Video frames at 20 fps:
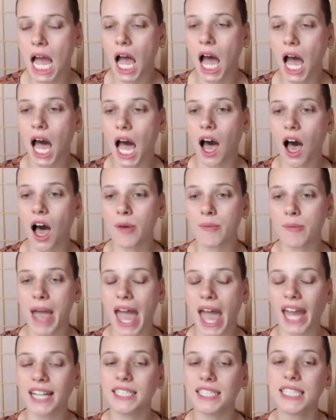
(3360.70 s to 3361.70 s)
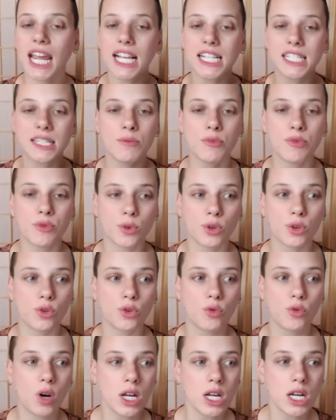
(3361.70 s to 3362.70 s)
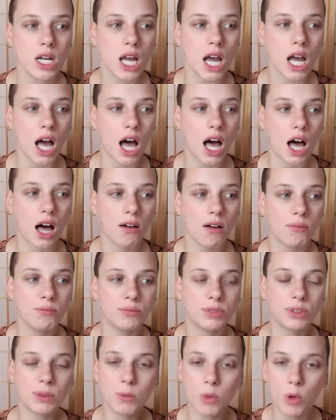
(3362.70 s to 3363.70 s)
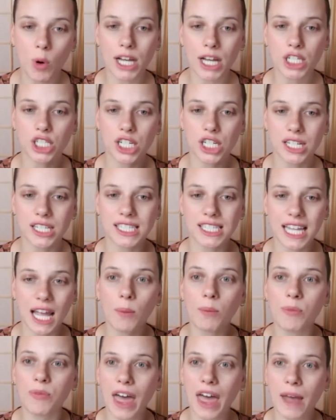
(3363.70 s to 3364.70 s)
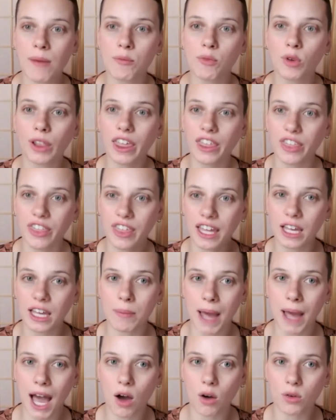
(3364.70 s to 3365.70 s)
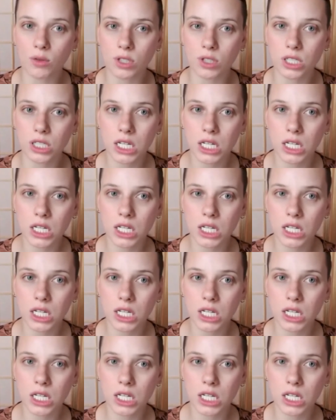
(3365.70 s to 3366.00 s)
and takes them through some questions to help them really think about